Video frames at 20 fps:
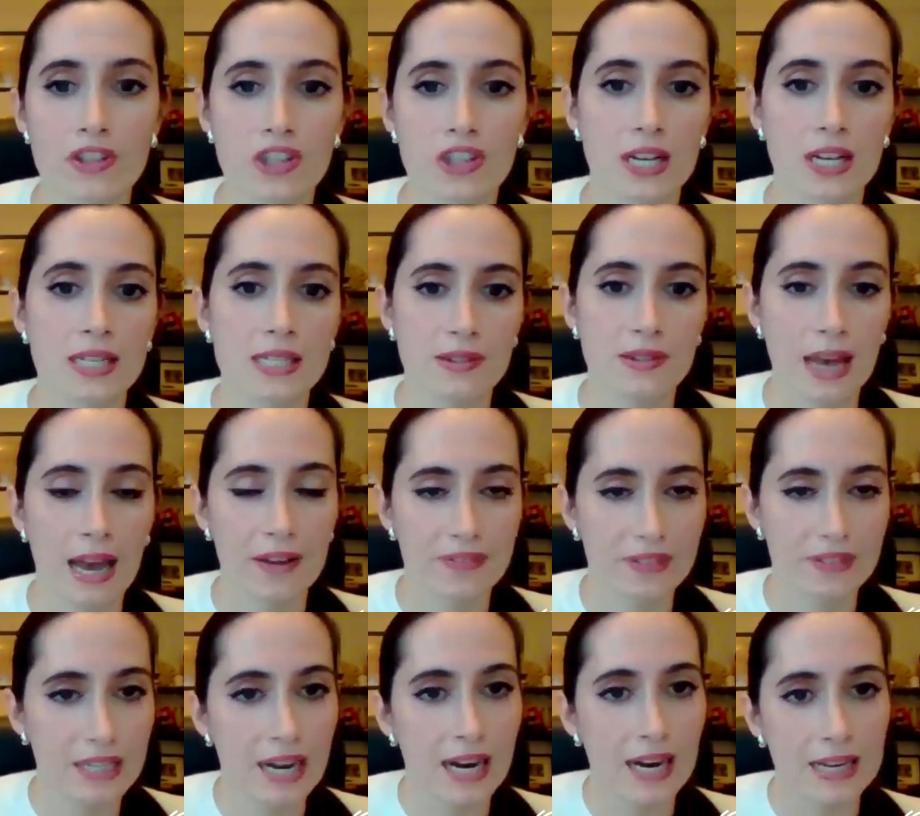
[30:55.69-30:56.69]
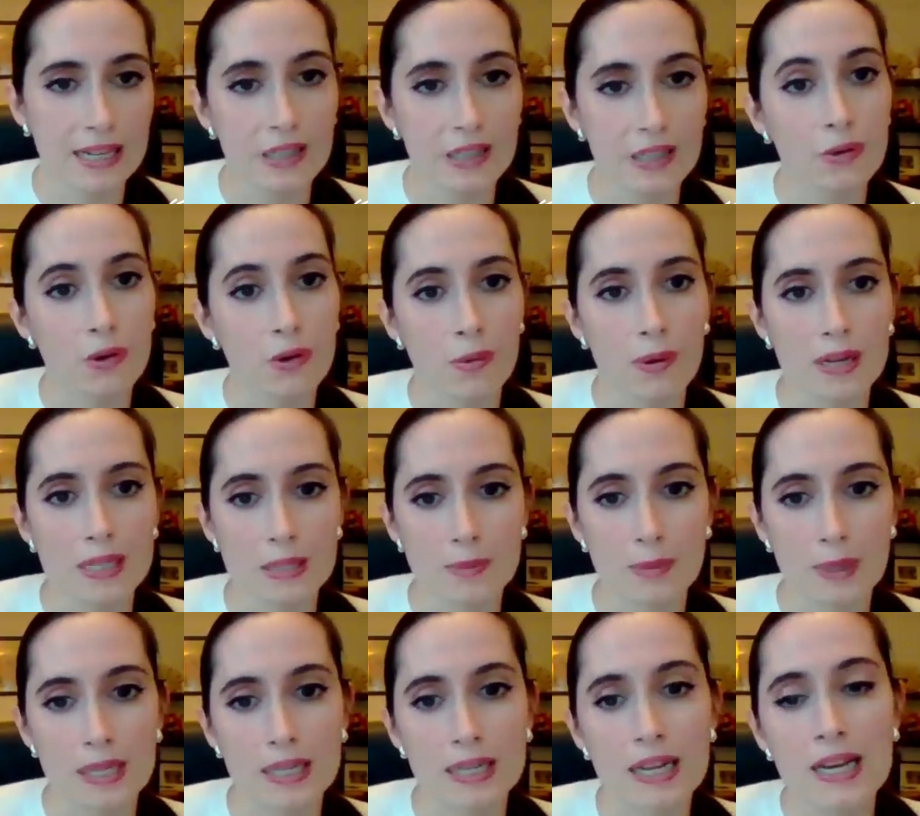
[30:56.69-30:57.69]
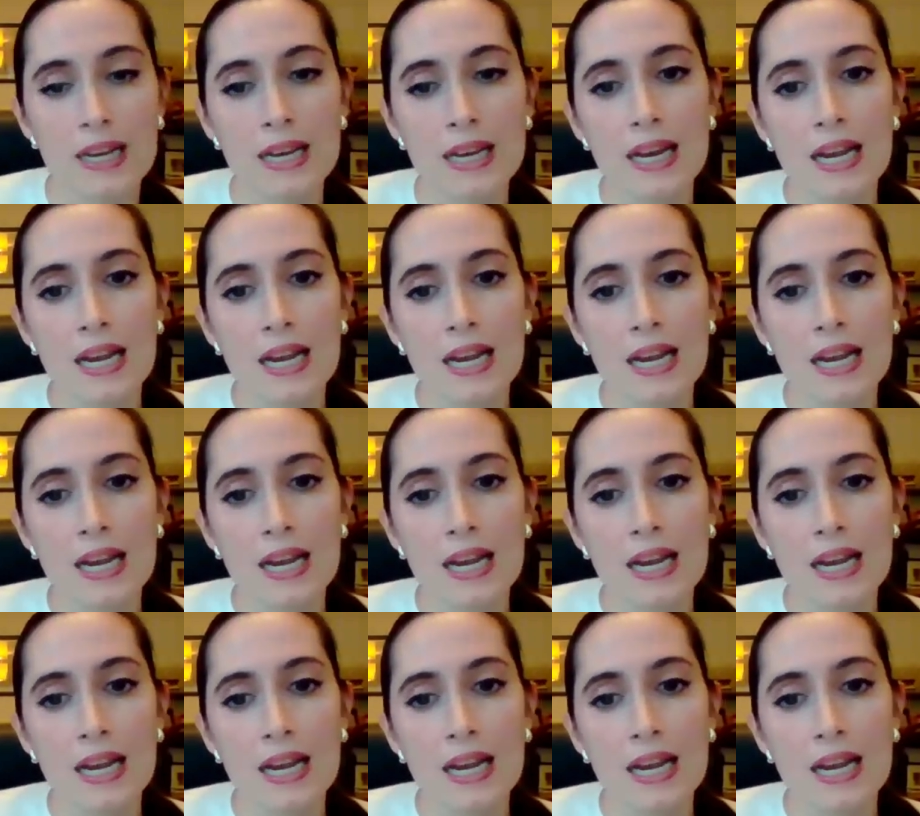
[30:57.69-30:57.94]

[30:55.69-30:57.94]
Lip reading: Chinese FDI in Europe has been?